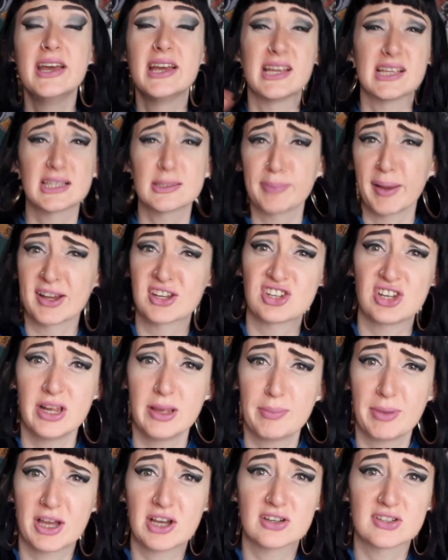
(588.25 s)

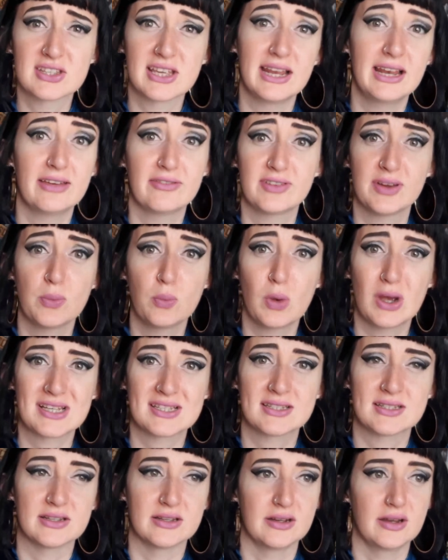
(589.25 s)
especially because he lived in
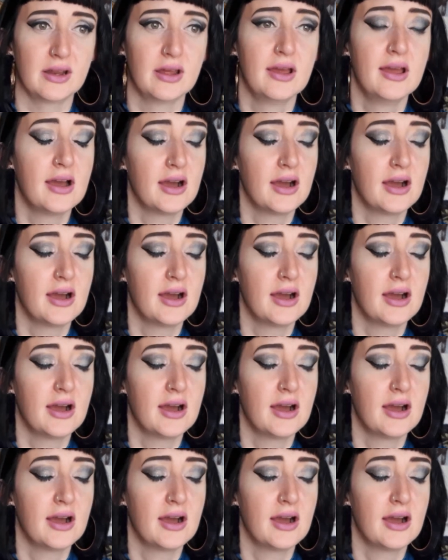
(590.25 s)
Weston.